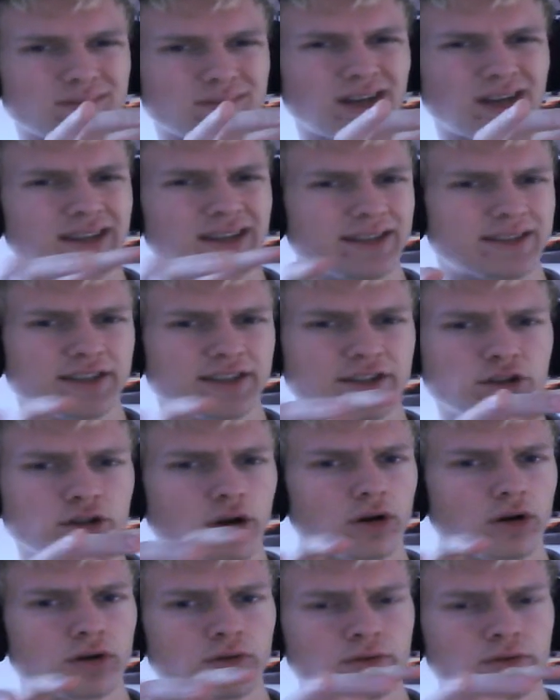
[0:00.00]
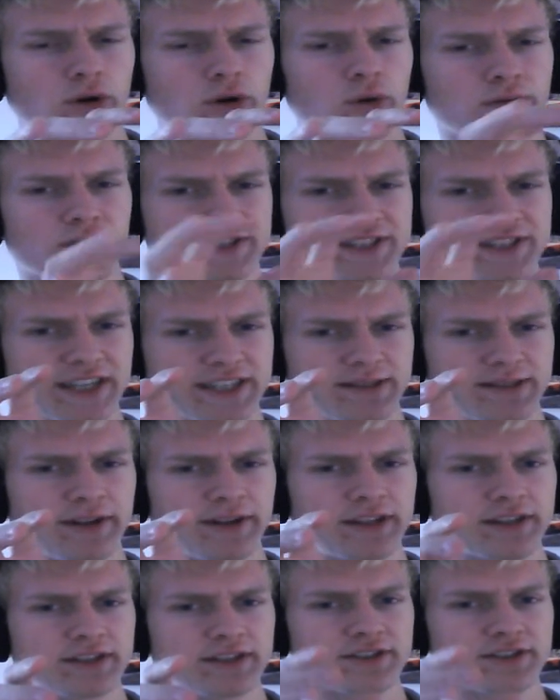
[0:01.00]
let's say you local record for 60
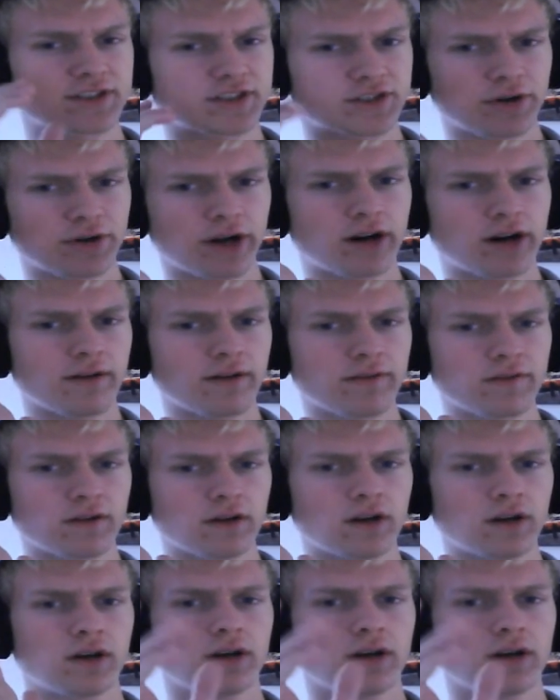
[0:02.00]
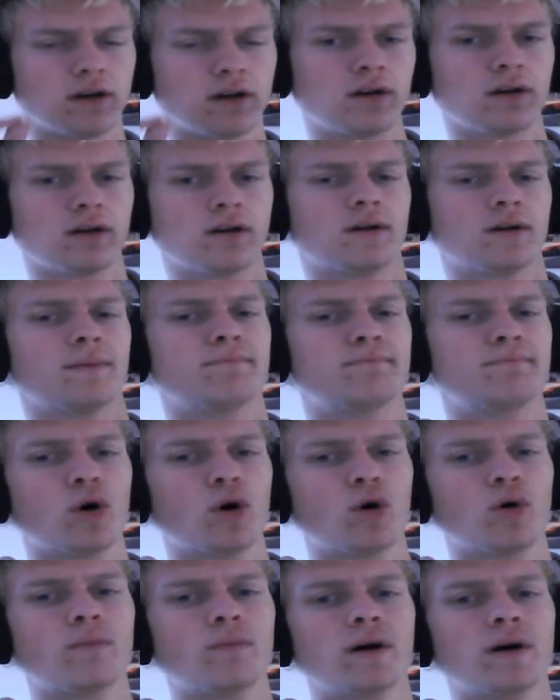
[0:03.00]
minutes just straight off,
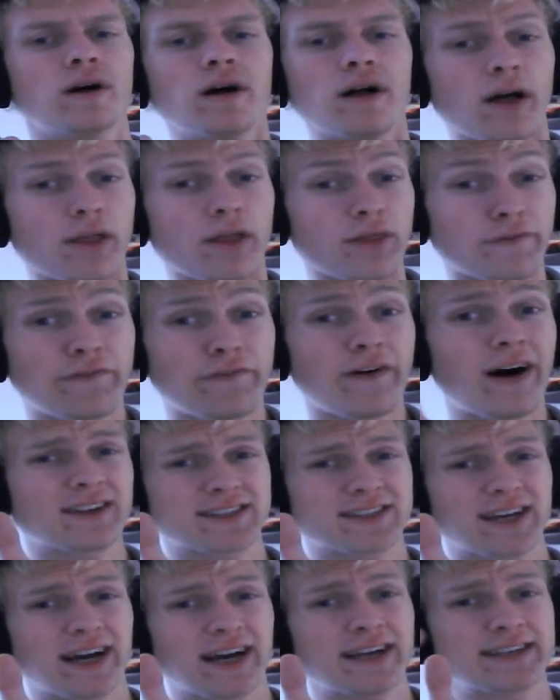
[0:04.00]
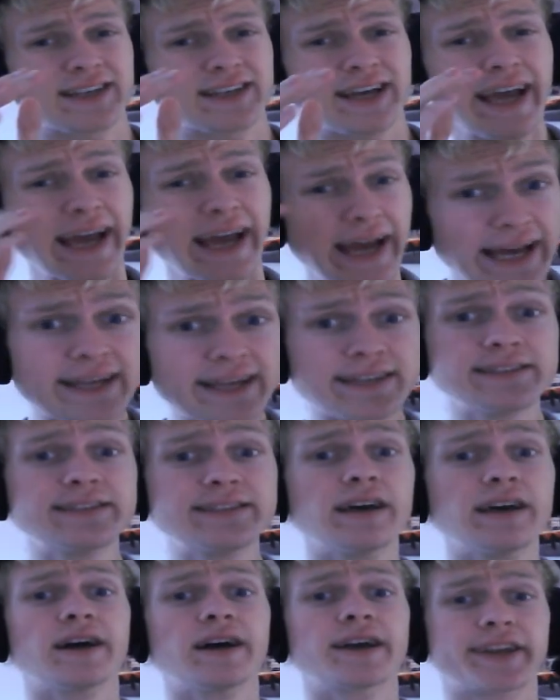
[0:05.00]
boom, the file size is
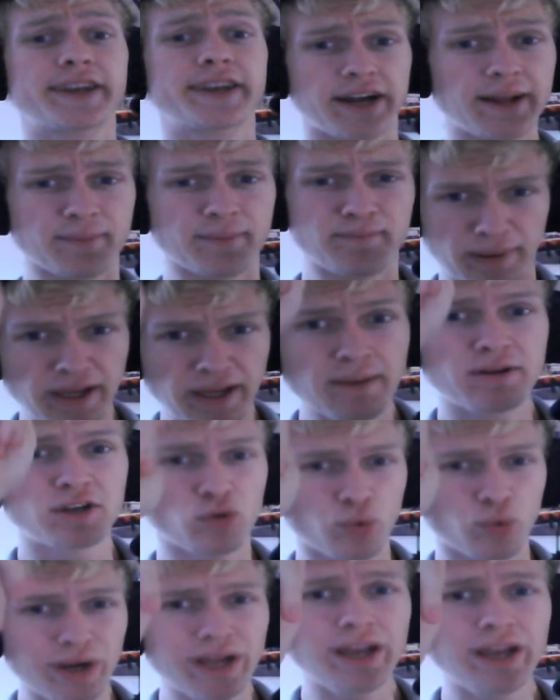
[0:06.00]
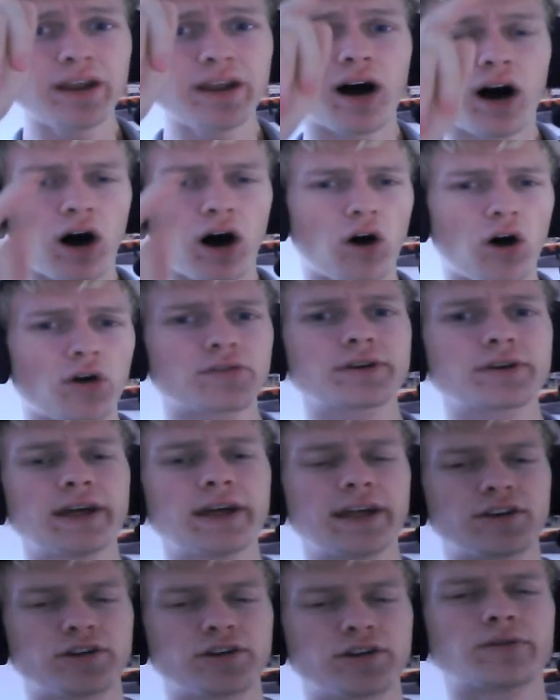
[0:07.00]
gonna be between 100
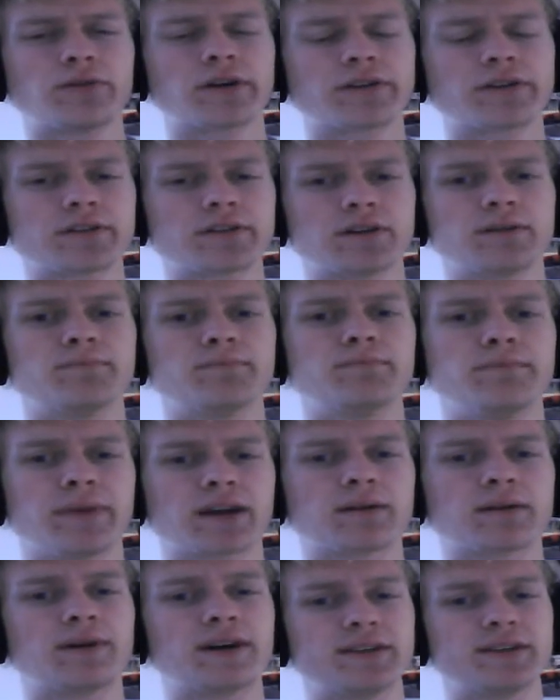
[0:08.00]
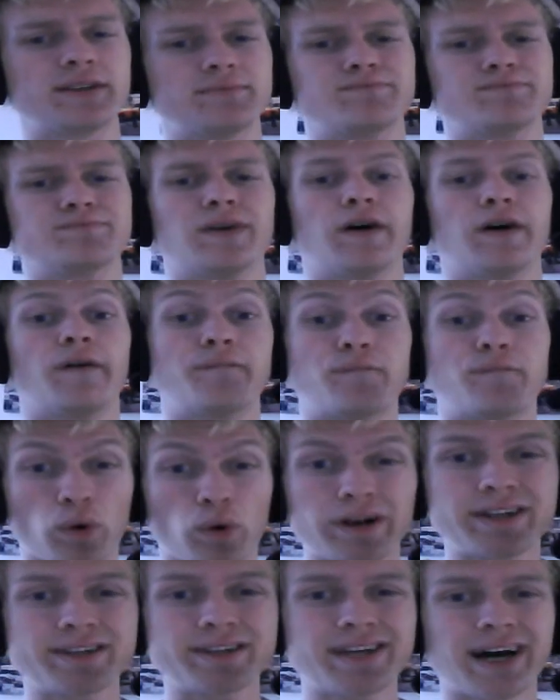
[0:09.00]
and 200 megabyte for
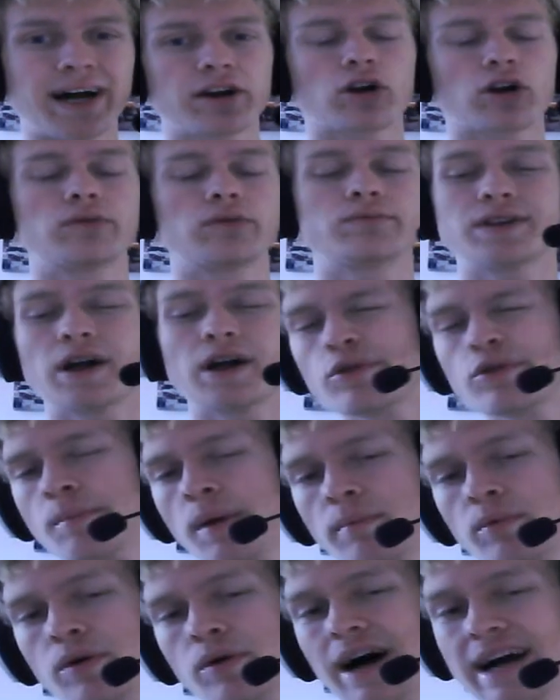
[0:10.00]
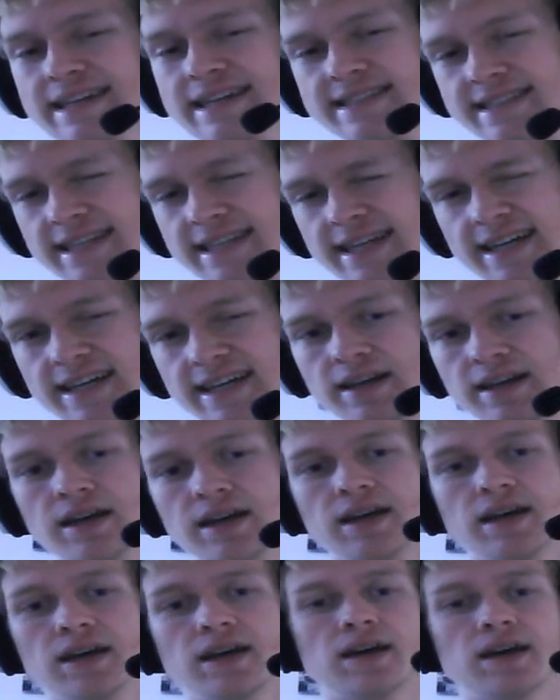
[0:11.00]
an entire content. Now remember, I said
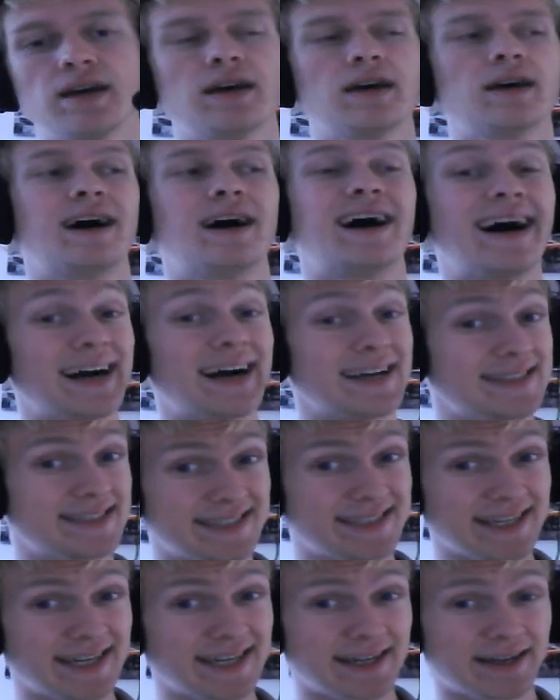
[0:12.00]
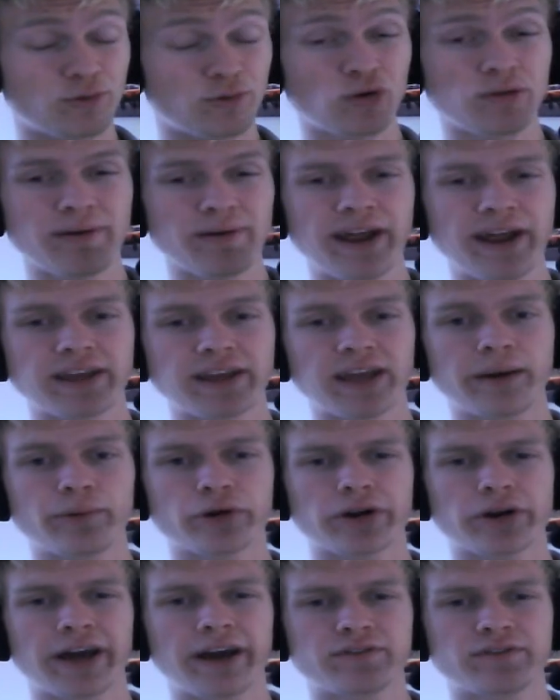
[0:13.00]
with Bandicam you're
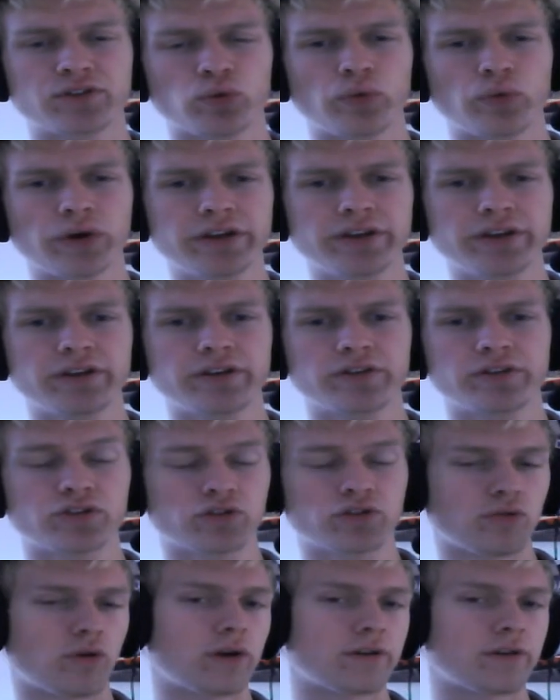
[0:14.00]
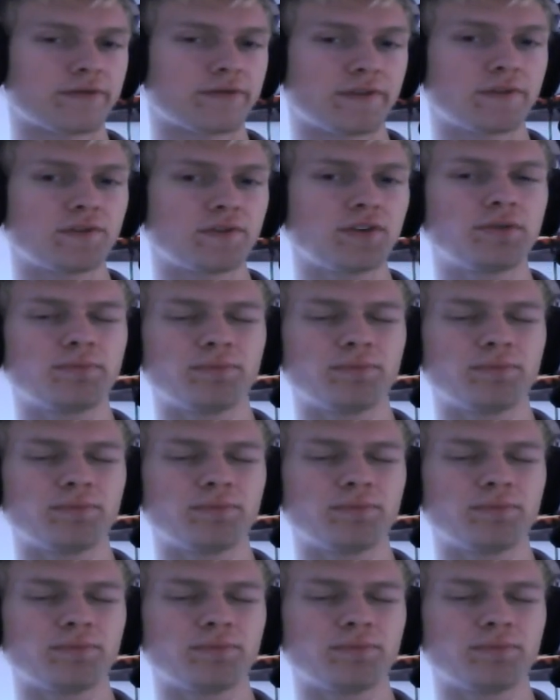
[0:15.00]
gonna have 250